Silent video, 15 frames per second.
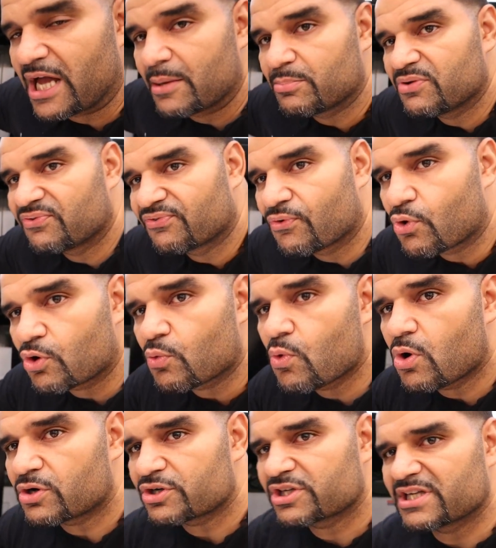And before
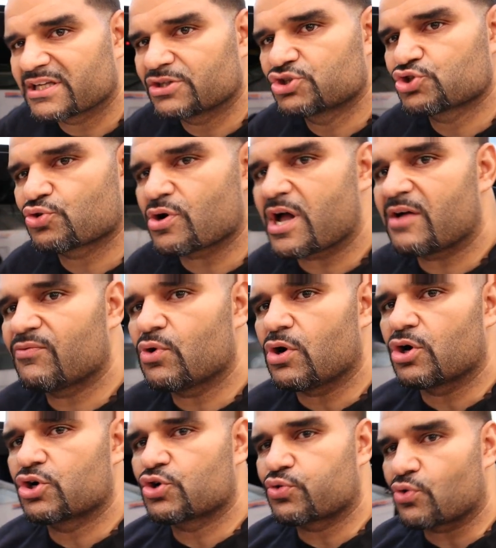water can
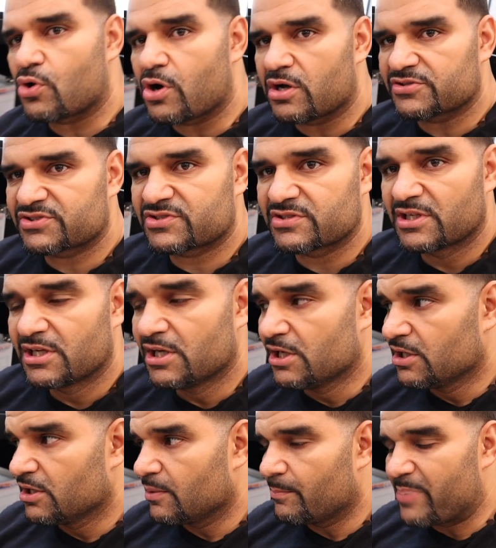travel across
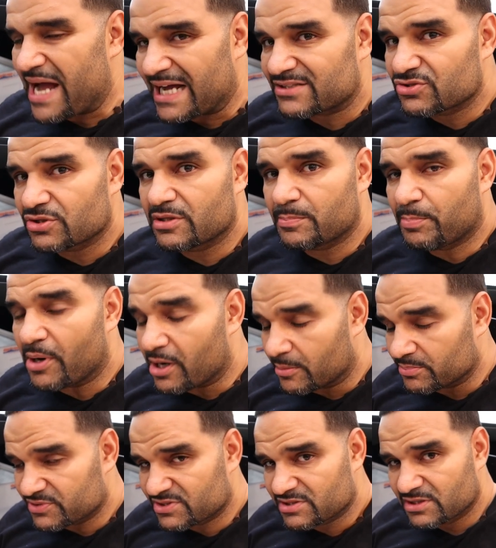back to the
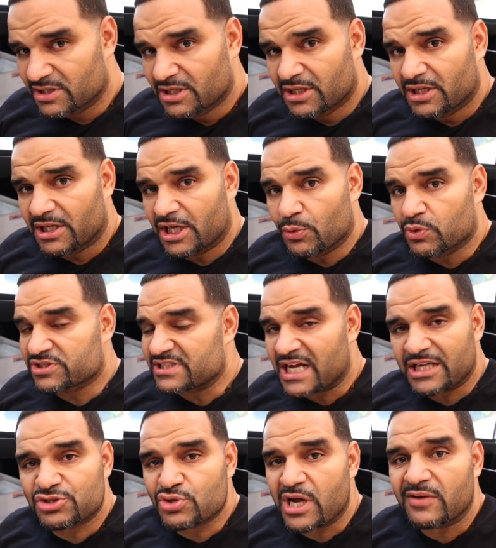pumps, it was
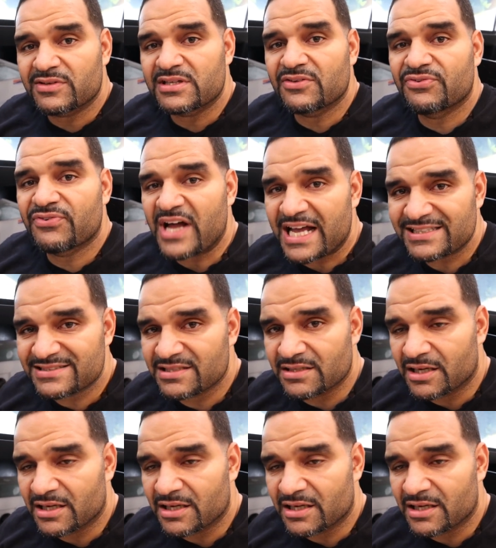not traveling fast